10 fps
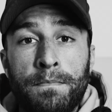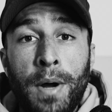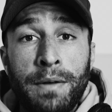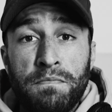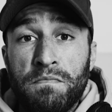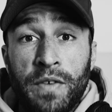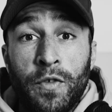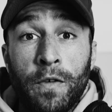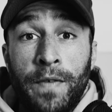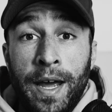But if
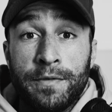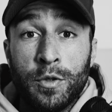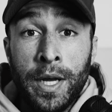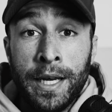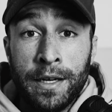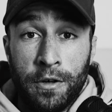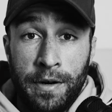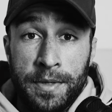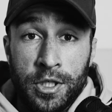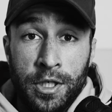you're a fan of tweaking your
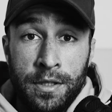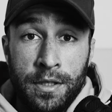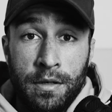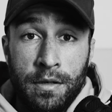images